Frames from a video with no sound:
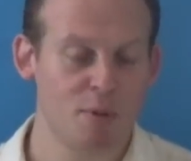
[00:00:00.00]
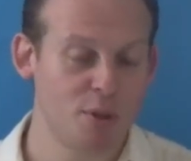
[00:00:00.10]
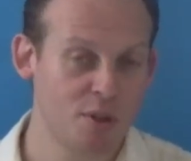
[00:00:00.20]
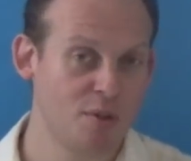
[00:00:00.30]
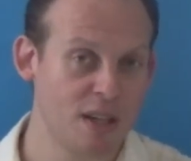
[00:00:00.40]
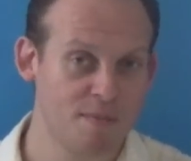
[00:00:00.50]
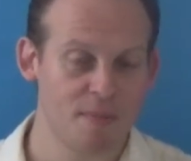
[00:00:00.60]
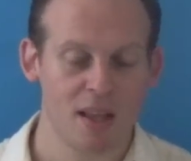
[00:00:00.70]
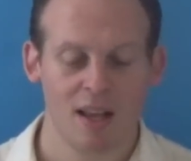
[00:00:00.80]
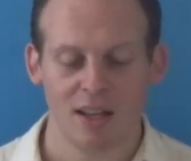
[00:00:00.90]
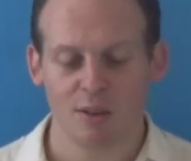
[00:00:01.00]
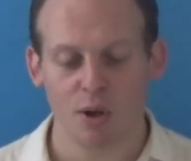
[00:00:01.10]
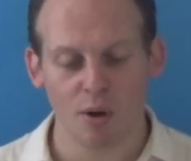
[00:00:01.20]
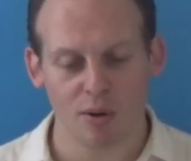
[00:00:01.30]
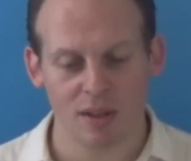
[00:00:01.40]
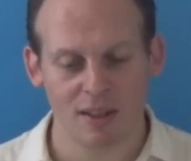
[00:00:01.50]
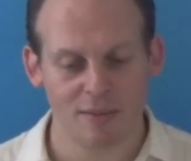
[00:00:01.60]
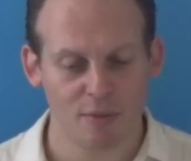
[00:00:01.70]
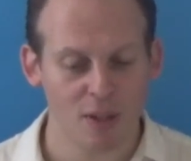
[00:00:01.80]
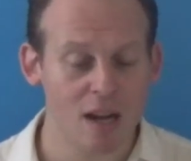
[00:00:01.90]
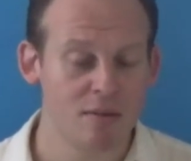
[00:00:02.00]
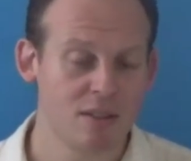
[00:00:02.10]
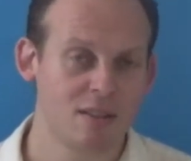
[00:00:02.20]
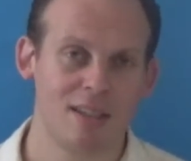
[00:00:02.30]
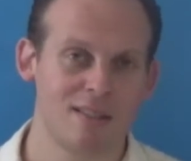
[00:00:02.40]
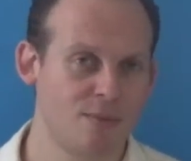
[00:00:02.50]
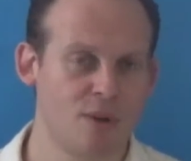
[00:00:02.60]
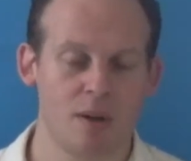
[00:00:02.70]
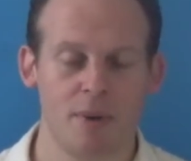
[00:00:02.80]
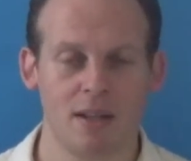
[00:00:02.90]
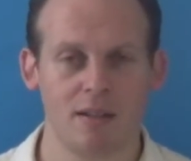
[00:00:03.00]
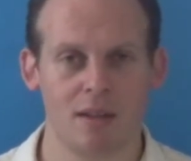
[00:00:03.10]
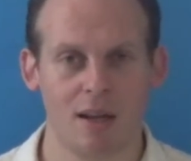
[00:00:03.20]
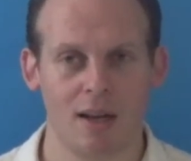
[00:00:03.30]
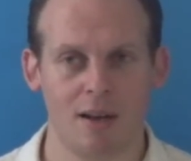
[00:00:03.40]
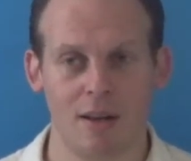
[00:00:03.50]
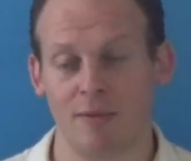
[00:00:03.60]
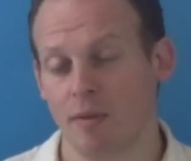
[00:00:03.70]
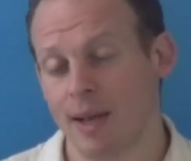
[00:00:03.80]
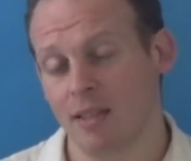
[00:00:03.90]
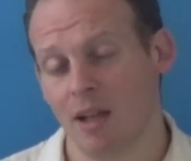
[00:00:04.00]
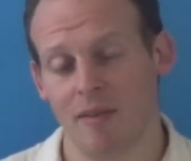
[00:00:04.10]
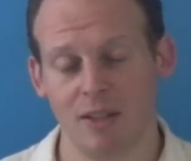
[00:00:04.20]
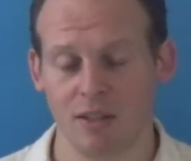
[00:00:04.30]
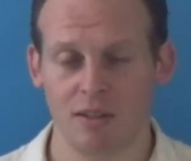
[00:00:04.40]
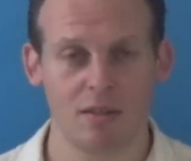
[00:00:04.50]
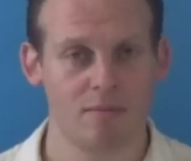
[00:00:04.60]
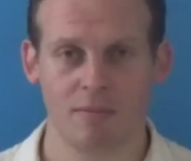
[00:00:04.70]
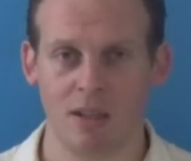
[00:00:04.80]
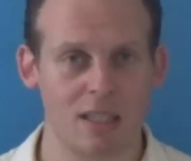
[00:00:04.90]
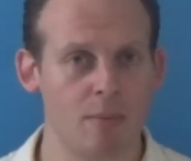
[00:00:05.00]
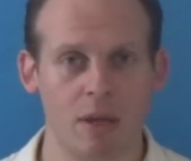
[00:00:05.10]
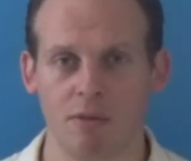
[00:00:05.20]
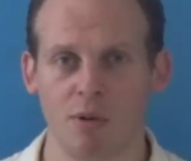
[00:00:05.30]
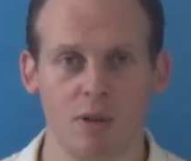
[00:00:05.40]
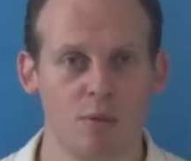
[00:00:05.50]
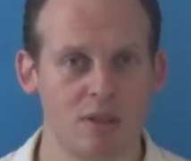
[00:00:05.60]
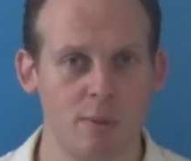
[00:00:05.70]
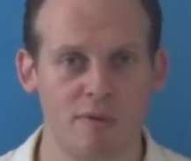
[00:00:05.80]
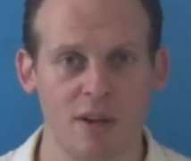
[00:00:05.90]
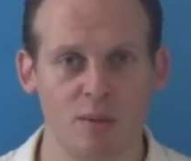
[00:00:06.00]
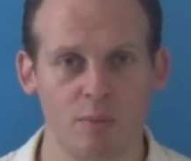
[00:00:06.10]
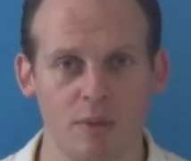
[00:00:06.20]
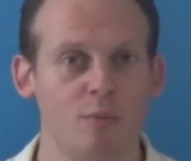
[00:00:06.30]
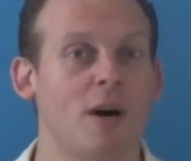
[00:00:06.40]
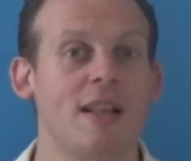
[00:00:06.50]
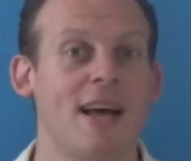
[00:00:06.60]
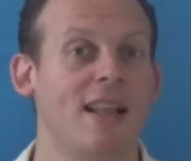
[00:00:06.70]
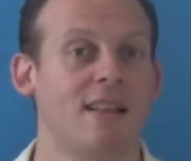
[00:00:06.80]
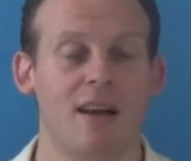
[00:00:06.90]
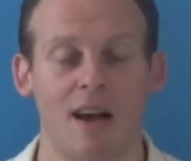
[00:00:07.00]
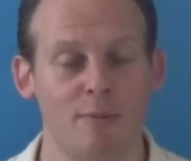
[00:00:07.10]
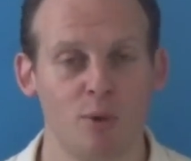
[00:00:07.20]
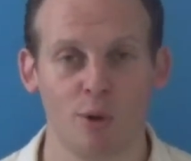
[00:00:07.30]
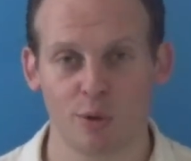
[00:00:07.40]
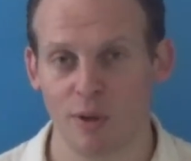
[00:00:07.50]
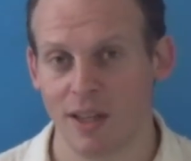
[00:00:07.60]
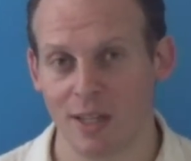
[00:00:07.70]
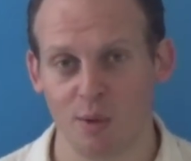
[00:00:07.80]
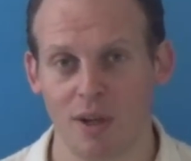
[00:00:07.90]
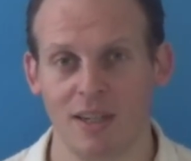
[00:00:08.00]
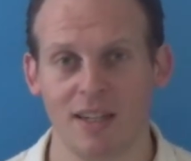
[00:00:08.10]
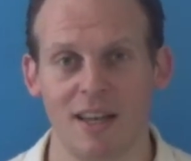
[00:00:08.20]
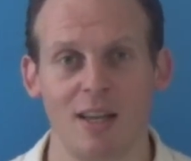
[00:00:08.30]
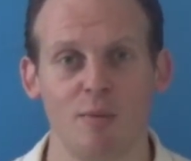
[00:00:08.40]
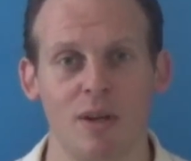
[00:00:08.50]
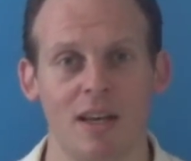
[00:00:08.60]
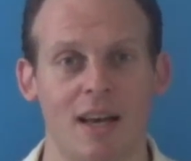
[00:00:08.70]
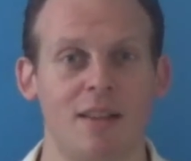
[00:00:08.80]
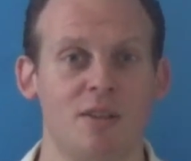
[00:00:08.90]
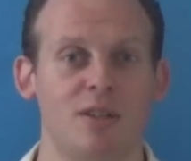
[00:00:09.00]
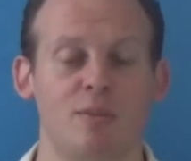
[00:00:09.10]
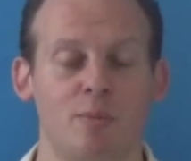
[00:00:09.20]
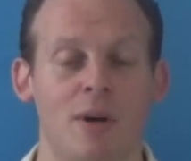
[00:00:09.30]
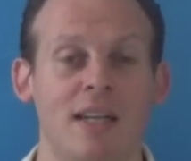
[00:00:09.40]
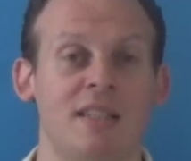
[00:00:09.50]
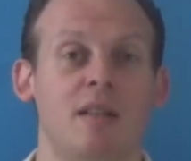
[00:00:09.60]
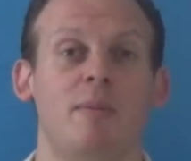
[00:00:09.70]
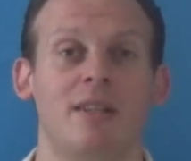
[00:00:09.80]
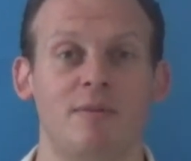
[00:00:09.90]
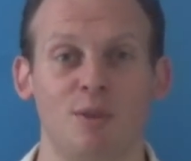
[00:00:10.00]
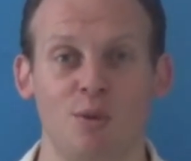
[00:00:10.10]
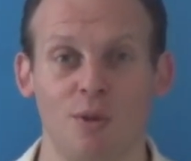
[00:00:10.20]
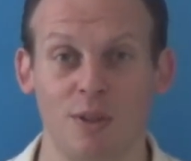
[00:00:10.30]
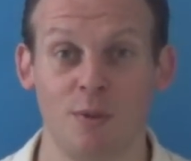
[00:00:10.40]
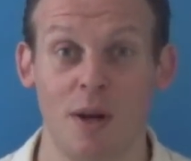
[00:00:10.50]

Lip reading: which is great. So for that reason, I just recommend, and for myself, I just Except everyone wants to be friends with me. Why not? I'm social. I like to connect anyway, and there's practical benefits to it as